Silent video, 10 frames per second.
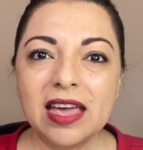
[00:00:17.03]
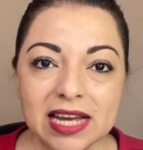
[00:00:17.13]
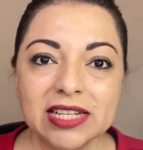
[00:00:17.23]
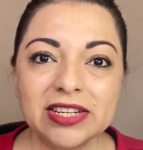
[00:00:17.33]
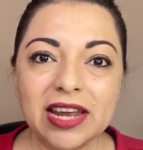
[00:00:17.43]

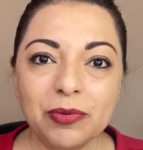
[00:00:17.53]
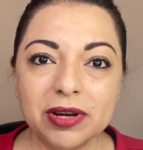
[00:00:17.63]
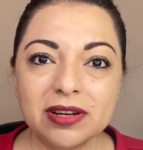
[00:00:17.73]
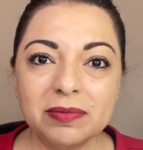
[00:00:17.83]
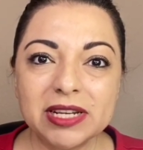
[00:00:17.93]
Today we're going
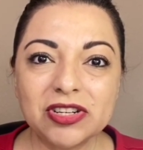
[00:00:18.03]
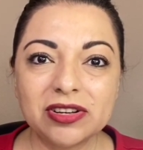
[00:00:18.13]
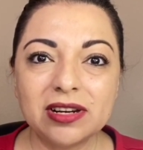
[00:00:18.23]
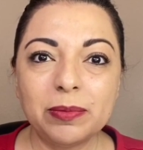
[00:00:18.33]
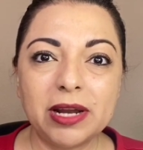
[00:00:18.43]
to be talking
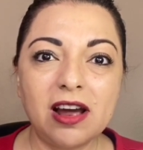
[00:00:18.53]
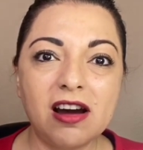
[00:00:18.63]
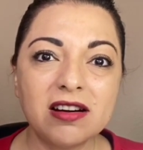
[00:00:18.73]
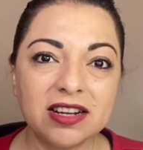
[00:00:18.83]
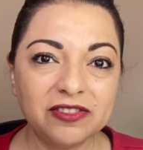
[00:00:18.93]
about
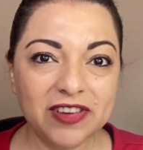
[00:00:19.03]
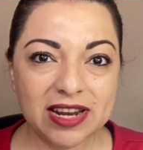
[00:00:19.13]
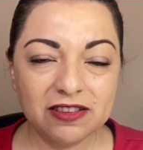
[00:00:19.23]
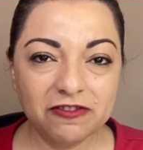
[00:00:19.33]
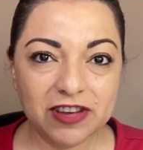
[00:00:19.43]
our
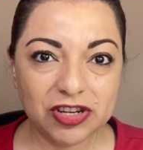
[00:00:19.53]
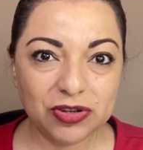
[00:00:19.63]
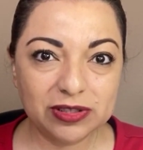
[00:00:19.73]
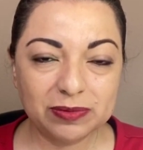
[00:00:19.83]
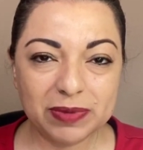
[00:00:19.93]
Galvanic Facial
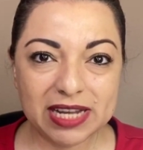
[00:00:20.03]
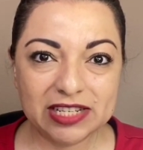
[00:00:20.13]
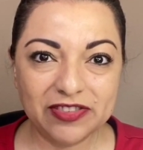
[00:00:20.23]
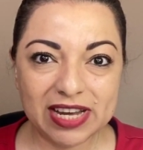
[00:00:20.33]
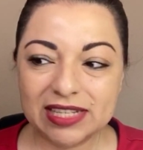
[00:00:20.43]
Spa
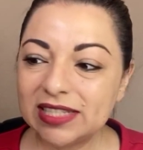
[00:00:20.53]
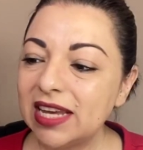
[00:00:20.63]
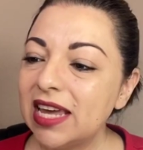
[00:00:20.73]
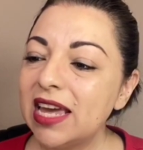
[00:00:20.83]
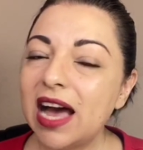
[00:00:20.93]
Device.
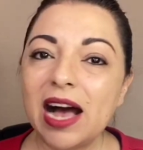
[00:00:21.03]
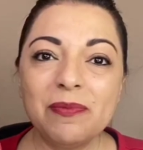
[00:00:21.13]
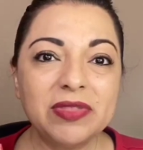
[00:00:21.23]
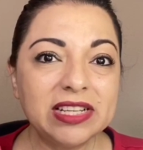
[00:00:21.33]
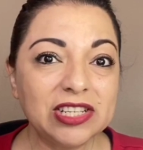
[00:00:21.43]

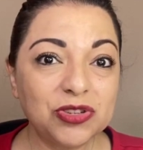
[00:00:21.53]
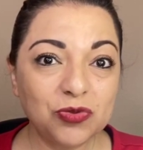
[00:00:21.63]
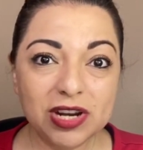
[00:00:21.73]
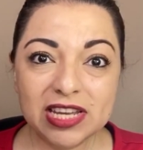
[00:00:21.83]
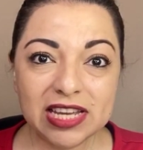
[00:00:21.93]
This is
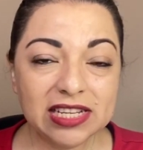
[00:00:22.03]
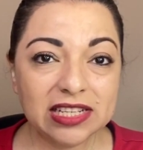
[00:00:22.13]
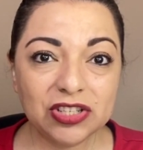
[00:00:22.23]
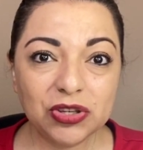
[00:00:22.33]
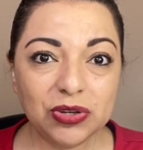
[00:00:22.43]
really easy
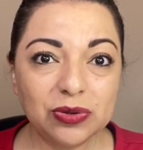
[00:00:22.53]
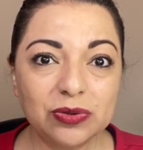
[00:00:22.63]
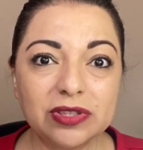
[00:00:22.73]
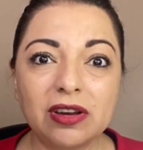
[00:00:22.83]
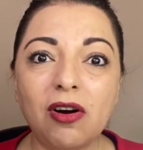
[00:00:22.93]
to
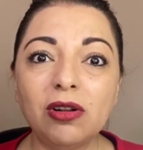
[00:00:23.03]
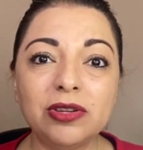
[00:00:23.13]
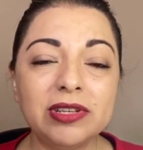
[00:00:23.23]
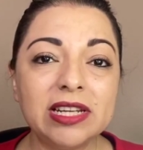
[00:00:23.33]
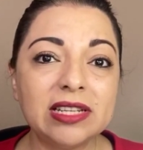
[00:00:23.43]
use. All you
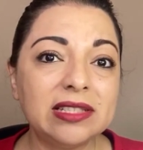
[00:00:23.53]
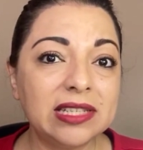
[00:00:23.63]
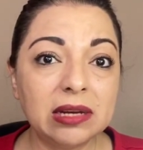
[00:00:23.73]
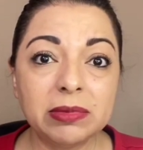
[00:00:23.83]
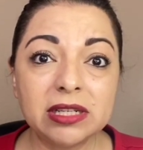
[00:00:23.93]
need is
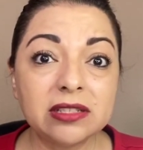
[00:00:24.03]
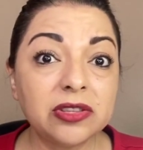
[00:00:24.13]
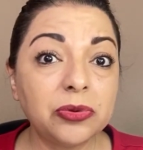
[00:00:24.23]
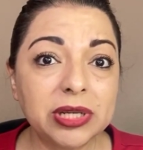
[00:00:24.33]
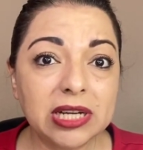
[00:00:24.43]
10 minutes
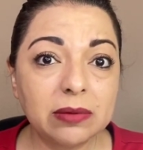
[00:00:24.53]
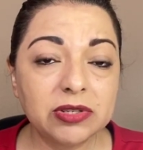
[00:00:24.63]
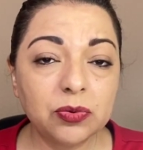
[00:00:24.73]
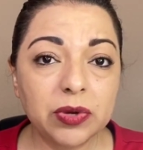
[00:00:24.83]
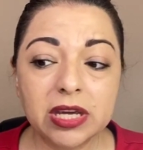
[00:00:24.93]
3 times a
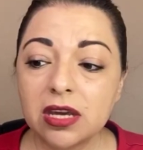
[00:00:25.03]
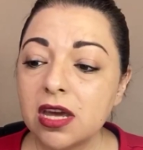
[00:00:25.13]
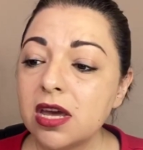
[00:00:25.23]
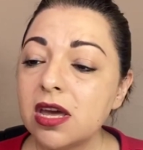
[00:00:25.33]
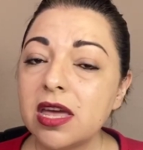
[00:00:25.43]
week
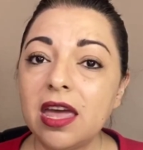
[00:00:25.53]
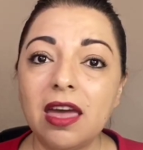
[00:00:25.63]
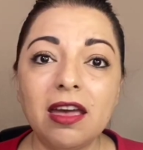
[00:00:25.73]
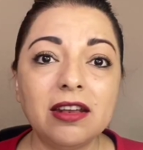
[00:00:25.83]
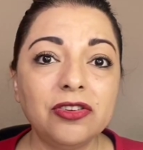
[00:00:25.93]

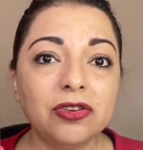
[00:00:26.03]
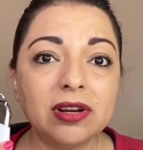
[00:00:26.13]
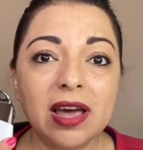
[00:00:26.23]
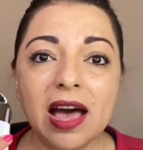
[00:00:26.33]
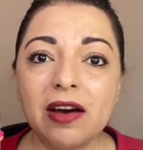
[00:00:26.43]
and you're going
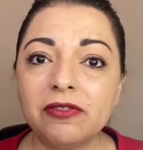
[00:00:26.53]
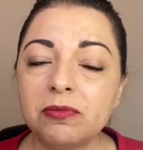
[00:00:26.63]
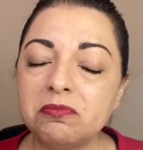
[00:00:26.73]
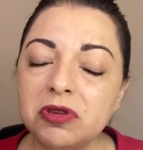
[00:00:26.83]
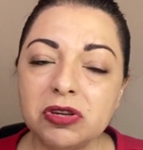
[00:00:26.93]
to have
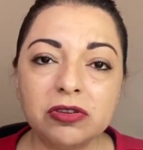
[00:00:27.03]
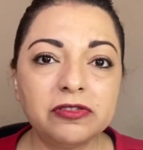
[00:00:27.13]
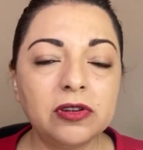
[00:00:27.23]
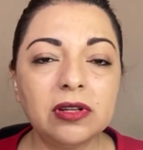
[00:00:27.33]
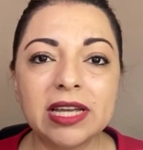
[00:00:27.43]

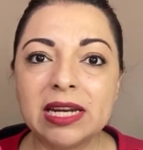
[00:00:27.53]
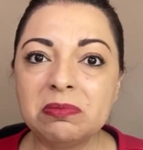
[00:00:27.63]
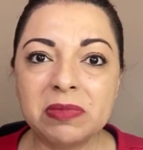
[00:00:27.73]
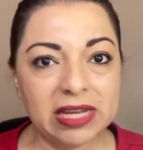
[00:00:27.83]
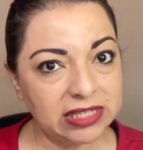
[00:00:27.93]
beautiful and
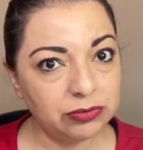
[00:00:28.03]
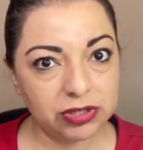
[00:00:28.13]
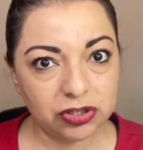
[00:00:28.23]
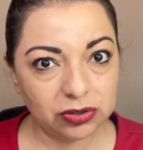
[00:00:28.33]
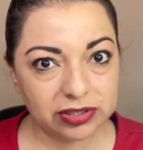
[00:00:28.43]
amazing
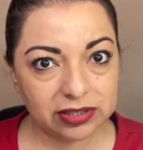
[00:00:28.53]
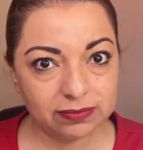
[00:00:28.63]
results.